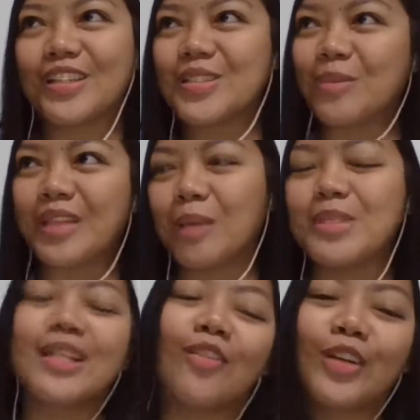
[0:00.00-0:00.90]

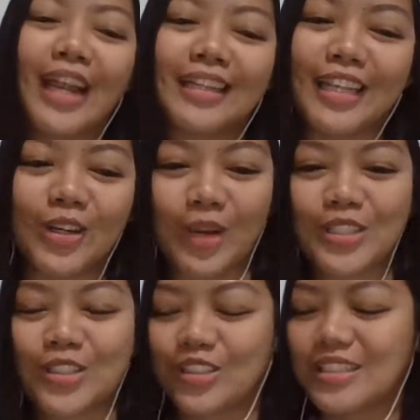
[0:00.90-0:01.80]
sometimes never-ending
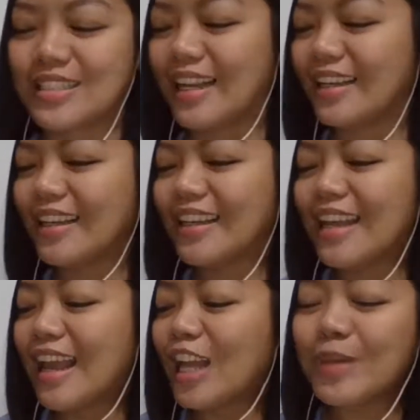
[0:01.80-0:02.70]
questions like,
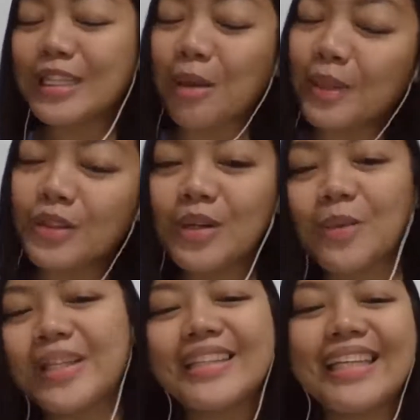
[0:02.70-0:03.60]
ano ba dapat kong
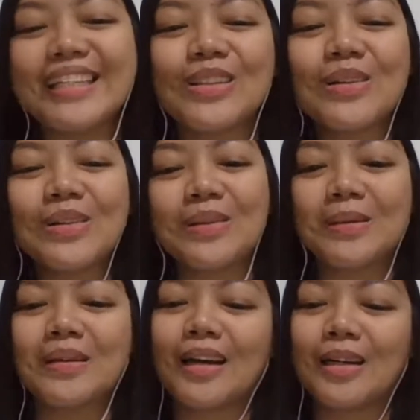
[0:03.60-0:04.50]
gawin
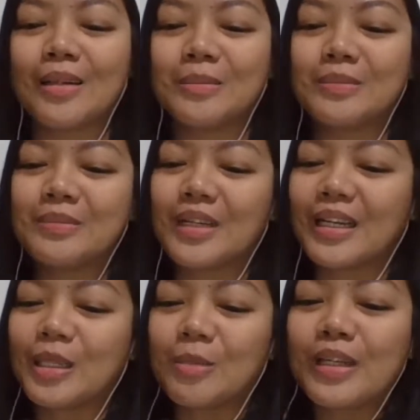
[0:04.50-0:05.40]
dito?
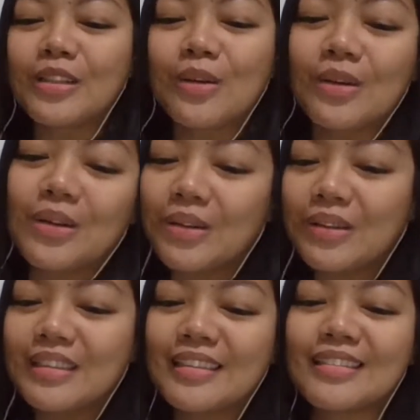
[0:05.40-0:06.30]
Maganda ba
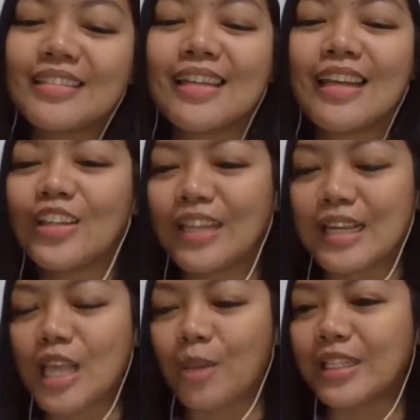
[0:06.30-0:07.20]
to? Yun
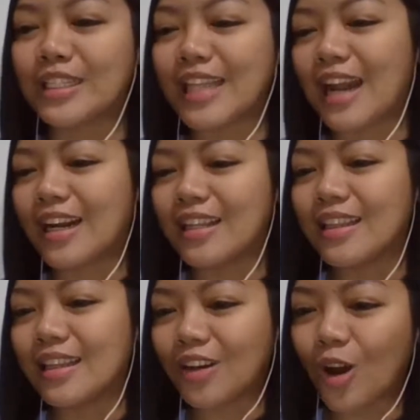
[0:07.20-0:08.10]
nga sabi ni Tara
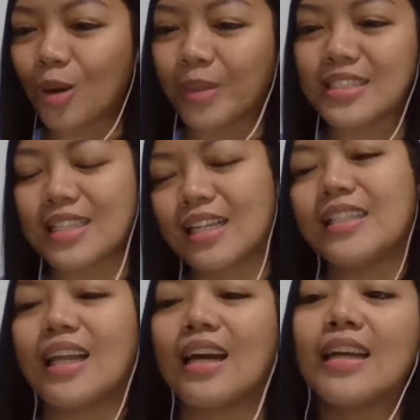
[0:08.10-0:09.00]
in the comments
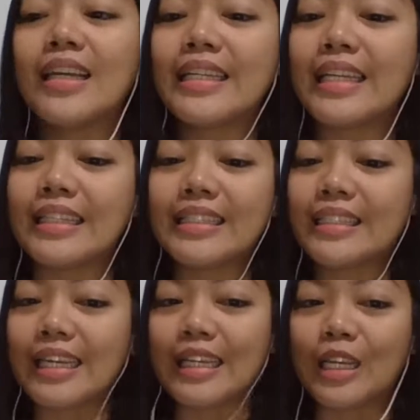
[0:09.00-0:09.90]
kanina,
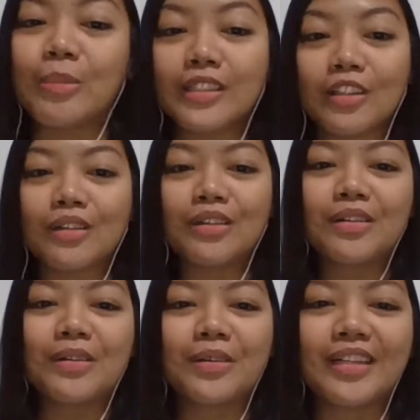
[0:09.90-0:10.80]
kilig ba
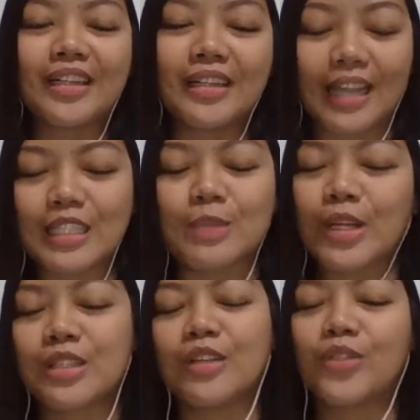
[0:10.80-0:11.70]
to? Or like
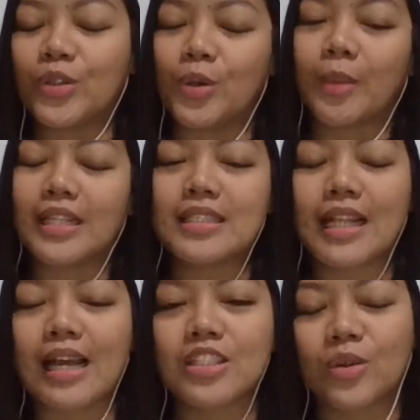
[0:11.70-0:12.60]
especially for romance
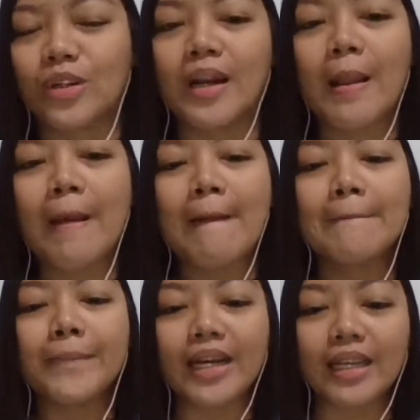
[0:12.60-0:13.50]
class, or
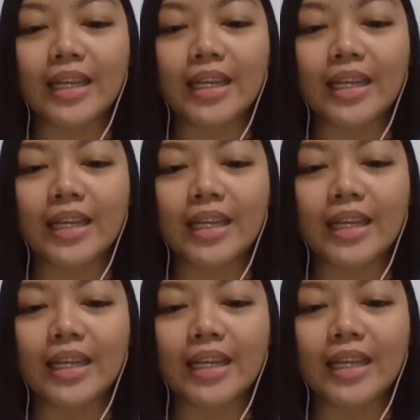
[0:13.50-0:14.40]
pag ibang
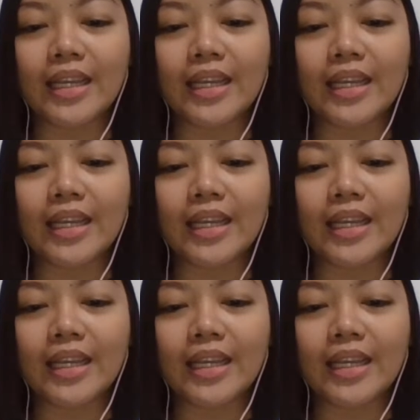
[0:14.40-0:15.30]
genre, does this make
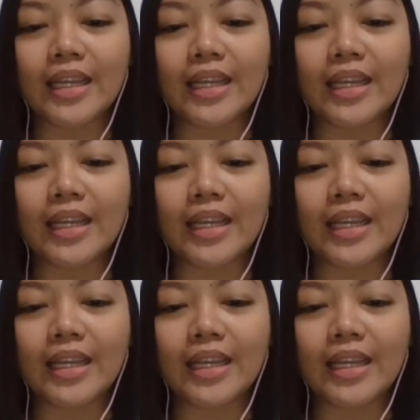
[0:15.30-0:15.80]
sense?